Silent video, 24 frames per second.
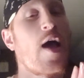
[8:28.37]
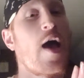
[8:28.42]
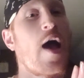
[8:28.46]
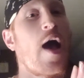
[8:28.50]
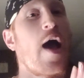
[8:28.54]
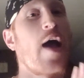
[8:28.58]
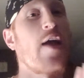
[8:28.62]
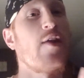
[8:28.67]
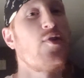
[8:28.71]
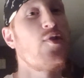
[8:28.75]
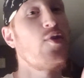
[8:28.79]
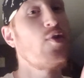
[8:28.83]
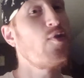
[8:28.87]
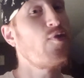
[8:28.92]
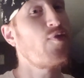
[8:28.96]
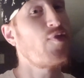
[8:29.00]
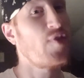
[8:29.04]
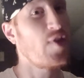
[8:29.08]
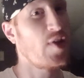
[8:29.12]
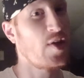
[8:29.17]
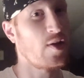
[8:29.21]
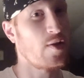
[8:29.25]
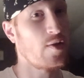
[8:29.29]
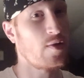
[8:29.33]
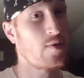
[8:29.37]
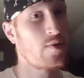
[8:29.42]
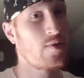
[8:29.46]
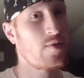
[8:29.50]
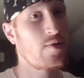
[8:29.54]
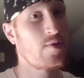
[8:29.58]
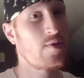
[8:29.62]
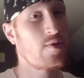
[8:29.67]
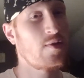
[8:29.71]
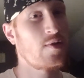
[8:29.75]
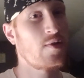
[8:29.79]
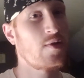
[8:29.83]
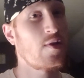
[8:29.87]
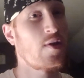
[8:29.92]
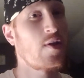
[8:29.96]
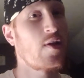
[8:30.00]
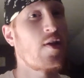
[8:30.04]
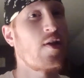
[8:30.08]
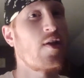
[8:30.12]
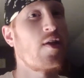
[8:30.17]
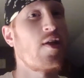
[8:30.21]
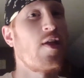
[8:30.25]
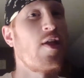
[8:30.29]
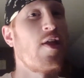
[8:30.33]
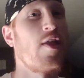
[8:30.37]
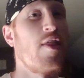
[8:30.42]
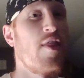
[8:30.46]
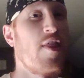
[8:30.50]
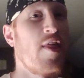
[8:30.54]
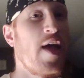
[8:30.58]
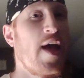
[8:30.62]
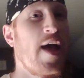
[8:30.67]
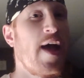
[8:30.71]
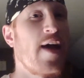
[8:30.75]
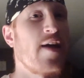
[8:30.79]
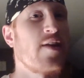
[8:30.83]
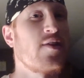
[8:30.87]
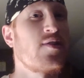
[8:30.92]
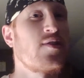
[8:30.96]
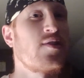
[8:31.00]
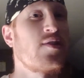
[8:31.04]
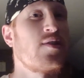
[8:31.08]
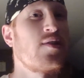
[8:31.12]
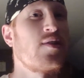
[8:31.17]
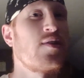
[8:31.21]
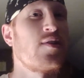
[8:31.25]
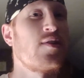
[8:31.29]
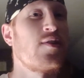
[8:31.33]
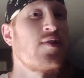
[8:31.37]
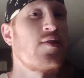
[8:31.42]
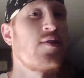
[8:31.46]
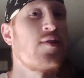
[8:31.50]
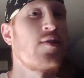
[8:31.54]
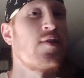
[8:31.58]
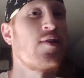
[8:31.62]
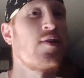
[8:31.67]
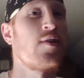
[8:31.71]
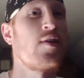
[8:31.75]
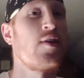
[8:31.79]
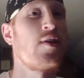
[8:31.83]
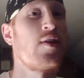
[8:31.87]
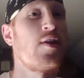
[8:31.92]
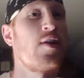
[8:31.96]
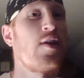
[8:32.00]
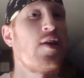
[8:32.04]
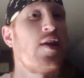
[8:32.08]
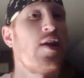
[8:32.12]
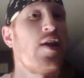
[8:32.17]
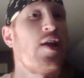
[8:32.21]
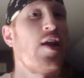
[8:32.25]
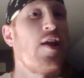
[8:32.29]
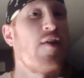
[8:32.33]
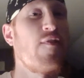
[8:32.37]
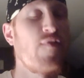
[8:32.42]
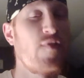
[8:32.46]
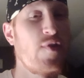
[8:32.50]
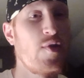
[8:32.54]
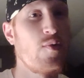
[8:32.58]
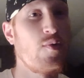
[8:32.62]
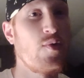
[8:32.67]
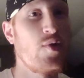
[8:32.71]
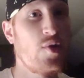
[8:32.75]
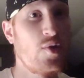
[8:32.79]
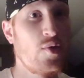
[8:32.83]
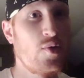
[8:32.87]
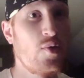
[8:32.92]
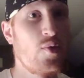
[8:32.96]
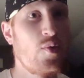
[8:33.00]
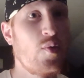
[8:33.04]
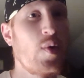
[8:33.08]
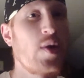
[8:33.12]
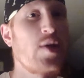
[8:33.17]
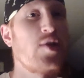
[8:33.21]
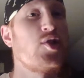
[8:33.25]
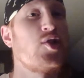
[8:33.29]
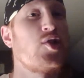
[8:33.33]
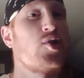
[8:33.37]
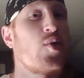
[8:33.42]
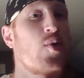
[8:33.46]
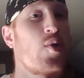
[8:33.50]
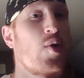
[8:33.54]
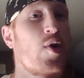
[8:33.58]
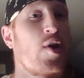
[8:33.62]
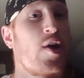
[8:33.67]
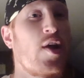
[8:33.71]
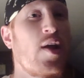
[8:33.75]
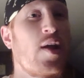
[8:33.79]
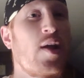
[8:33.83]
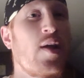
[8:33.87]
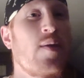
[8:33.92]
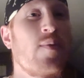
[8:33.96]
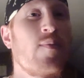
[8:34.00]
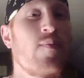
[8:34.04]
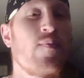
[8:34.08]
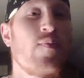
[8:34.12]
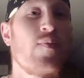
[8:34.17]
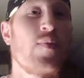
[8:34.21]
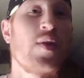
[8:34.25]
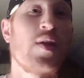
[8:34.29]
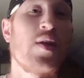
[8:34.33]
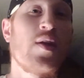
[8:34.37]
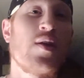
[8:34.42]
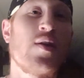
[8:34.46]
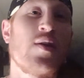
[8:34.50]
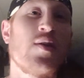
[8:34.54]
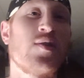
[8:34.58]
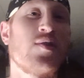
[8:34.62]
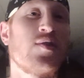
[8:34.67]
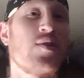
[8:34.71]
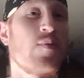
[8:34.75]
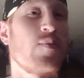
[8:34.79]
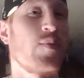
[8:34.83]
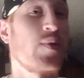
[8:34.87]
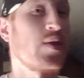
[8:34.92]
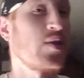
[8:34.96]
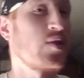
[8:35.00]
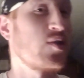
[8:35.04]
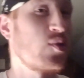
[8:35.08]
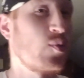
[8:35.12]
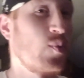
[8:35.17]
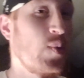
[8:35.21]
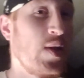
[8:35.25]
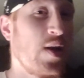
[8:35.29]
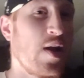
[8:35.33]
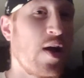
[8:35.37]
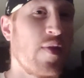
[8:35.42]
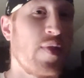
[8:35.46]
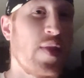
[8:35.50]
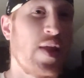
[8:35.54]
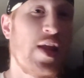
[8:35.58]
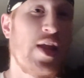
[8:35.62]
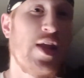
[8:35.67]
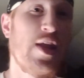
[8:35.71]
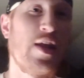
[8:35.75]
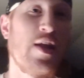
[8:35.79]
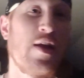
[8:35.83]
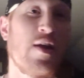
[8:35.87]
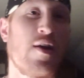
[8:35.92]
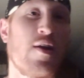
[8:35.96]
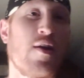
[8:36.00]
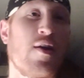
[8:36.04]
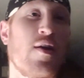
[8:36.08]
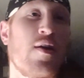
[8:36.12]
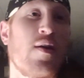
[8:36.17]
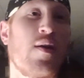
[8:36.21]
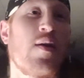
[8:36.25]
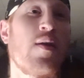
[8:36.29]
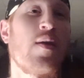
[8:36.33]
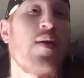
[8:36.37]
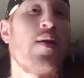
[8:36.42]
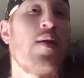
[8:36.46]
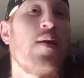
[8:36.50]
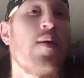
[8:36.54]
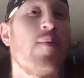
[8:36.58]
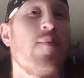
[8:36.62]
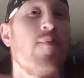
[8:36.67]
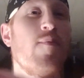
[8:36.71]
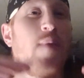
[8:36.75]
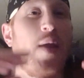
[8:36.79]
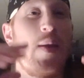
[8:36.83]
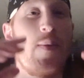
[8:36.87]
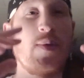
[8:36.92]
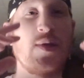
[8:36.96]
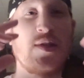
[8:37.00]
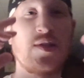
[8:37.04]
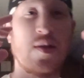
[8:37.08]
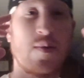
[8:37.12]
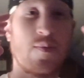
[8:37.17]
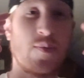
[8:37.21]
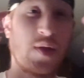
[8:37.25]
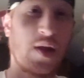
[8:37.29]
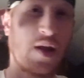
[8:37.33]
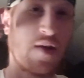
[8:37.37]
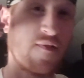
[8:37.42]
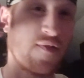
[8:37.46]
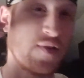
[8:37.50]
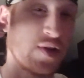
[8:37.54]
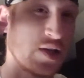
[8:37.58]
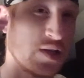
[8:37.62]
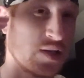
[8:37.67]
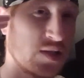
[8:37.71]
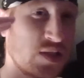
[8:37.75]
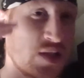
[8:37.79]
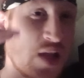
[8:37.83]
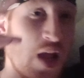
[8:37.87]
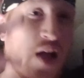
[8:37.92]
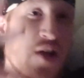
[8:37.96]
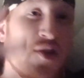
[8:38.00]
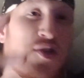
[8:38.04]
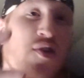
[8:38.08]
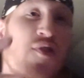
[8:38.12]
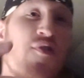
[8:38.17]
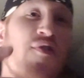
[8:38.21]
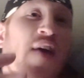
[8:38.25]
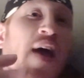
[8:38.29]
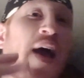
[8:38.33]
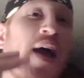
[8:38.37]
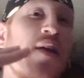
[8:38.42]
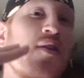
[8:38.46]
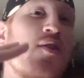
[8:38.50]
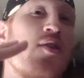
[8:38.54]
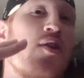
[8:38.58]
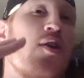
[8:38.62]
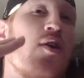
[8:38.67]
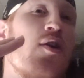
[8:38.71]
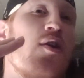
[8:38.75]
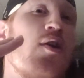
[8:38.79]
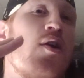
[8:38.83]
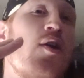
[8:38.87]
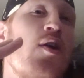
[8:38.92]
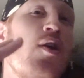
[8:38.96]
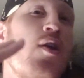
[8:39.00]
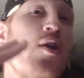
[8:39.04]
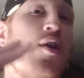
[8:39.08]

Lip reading: I do feel that if you do enjoy something sweet on the ear, maybe something of a nostalgia factor,